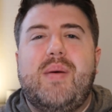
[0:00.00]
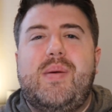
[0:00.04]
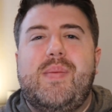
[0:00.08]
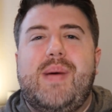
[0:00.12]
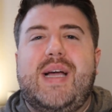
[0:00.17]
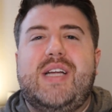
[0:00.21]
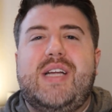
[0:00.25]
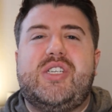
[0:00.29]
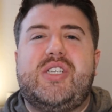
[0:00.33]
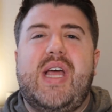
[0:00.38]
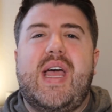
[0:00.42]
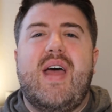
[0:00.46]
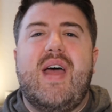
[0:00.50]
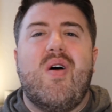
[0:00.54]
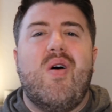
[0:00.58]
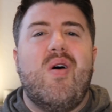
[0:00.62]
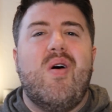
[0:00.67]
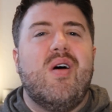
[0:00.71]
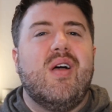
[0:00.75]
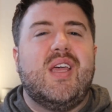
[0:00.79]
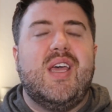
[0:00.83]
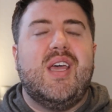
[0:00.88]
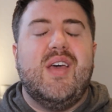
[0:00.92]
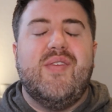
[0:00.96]
to my
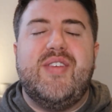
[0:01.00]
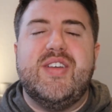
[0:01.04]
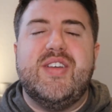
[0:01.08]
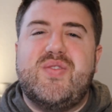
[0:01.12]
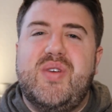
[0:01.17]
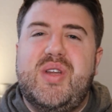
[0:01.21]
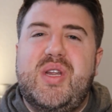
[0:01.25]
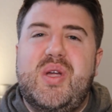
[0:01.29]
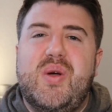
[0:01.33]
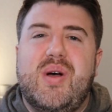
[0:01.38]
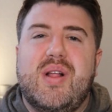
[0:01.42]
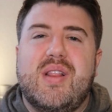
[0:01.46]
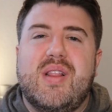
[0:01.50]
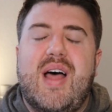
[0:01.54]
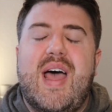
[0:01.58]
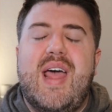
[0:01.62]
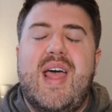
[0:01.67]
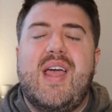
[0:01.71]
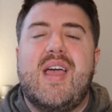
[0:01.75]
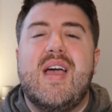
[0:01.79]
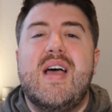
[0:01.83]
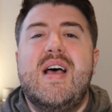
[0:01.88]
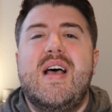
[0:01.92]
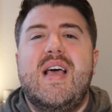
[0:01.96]
channel, give this video a
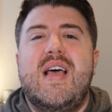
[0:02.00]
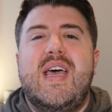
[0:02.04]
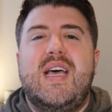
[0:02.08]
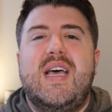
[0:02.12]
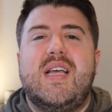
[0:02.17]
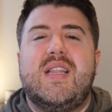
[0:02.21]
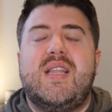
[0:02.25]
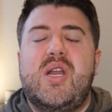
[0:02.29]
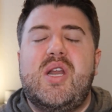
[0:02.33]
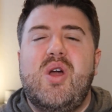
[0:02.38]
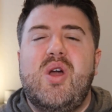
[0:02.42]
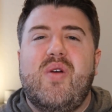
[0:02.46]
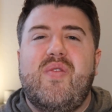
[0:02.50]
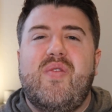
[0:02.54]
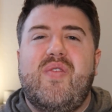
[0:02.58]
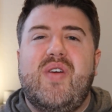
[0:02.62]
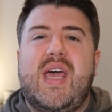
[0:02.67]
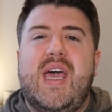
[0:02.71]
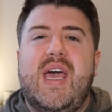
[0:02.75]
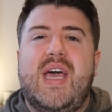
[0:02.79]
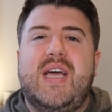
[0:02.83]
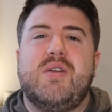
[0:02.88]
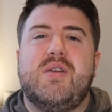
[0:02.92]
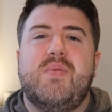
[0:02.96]
like, hit that
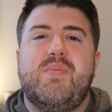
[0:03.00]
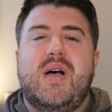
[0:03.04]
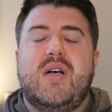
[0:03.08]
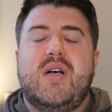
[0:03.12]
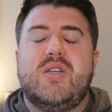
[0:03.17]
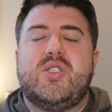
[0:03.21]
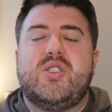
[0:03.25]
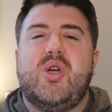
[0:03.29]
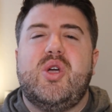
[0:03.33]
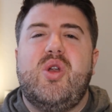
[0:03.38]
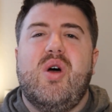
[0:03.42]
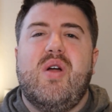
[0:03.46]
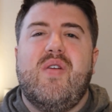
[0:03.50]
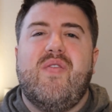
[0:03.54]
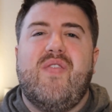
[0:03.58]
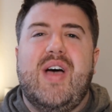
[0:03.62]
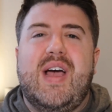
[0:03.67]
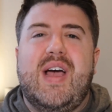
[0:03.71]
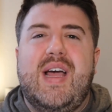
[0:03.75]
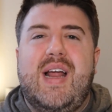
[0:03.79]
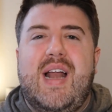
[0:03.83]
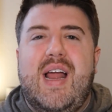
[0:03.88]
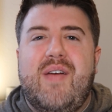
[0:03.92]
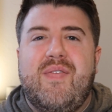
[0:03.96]
notification bell so you're
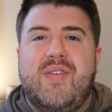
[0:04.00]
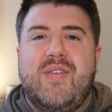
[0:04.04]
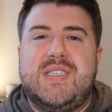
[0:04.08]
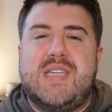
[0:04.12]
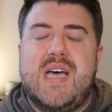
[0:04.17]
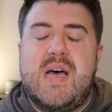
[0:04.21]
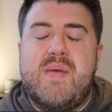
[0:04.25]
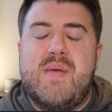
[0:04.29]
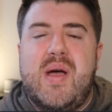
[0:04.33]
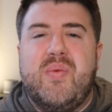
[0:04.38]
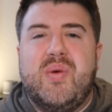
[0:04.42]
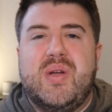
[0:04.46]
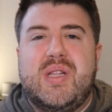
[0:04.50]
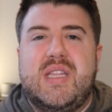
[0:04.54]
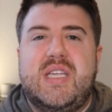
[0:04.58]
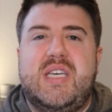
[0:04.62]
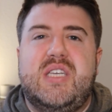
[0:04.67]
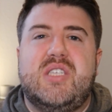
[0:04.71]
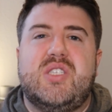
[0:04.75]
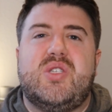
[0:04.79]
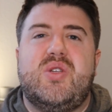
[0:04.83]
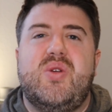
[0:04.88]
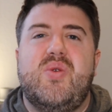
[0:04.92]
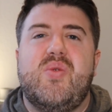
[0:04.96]
notified every time I
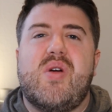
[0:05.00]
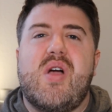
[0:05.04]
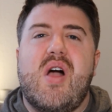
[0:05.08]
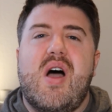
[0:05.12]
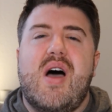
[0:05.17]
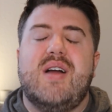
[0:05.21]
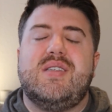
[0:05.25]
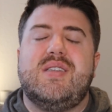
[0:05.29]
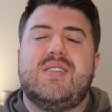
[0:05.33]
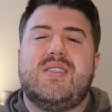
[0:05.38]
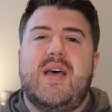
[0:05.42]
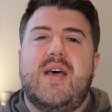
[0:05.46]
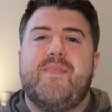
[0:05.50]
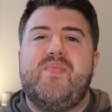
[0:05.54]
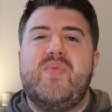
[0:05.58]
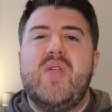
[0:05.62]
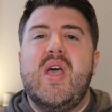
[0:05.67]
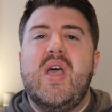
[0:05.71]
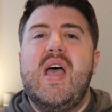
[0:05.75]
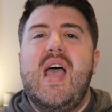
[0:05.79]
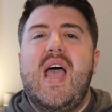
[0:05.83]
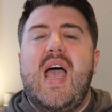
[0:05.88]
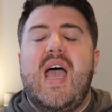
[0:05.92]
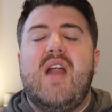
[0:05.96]
release new content.
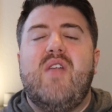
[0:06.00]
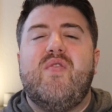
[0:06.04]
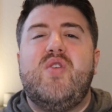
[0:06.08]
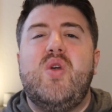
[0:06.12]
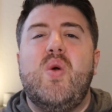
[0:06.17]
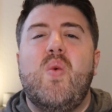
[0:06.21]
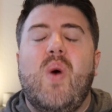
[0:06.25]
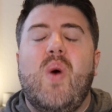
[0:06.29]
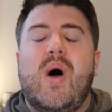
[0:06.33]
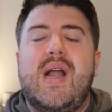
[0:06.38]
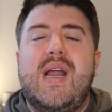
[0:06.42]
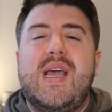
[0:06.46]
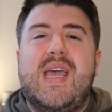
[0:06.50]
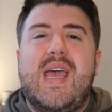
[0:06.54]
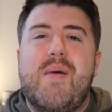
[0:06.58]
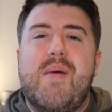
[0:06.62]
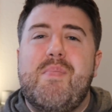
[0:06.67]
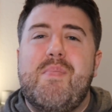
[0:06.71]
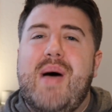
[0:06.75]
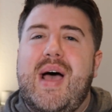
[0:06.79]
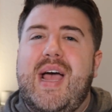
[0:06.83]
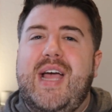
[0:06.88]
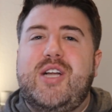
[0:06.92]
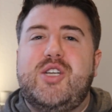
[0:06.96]
And if you want to get
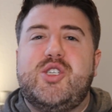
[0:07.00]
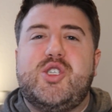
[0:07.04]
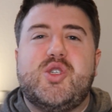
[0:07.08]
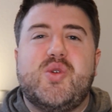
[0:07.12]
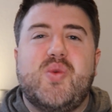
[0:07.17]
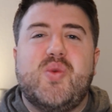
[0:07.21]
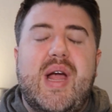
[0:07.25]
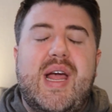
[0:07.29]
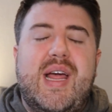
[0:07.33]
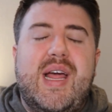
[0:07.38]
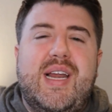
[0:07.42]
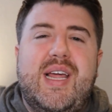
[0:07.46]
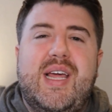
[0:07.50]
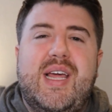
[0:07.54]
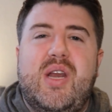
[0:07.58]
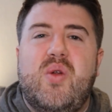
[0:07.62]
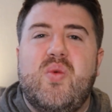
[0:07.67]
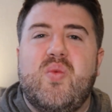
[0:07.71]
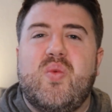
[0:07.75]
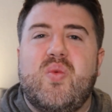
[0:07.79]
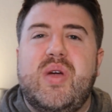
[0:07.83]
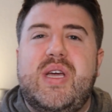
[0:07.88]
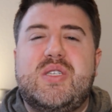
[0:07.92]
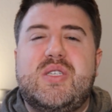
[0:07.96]
my
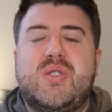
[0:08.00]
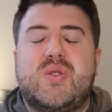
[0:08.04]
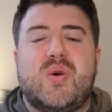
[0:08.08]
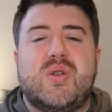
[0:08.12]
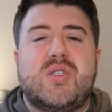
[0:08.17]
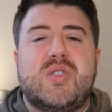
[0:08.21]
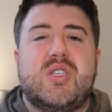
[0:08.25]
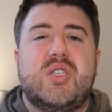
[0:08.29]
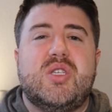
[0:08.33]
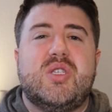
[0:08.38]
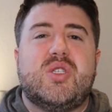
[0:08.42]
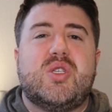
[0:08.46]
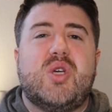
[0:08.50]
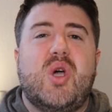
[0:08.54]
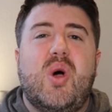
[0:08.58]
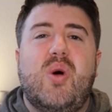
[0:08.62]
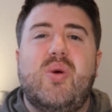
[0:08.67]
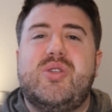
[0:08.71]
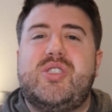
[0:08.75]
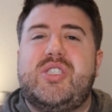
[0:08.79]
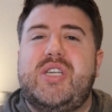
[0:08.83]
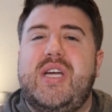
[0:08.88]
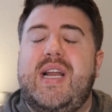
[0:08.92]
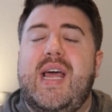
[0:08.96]
training, resources,
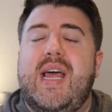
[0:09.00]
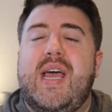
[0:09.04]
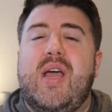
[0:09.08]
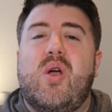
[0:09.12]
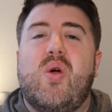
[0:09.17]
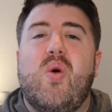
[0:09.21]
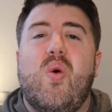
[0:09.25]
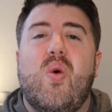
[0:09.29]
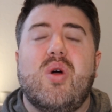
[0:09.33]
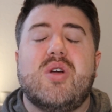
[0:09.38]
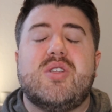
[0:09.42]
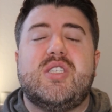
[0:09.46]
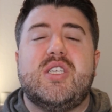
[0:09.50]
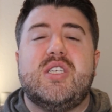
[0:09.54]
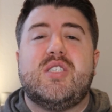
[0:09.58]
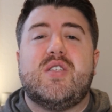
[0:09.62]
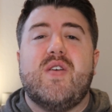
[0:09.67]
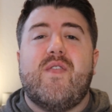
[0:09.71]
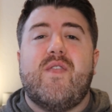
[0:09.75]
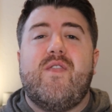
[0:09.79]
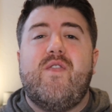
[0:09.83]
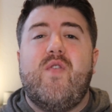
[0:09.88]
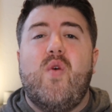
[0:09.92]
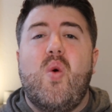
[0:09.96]
coaching, and courses
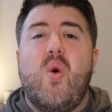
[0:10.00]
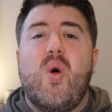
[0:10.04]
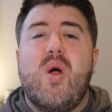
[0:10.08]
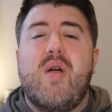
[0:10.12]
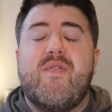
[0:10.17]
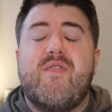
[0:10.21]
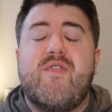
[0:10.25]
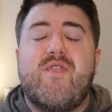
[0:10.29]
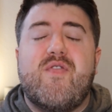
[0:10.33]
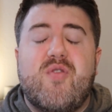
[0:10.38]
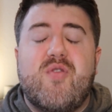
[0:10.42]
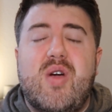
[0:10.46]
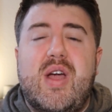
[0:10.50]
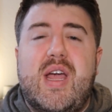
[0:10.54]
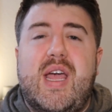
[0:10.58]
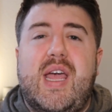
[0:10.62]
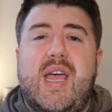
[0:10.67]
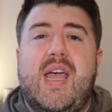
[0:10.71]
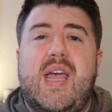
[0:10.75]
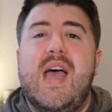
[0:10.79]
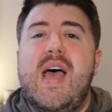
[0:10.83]
for free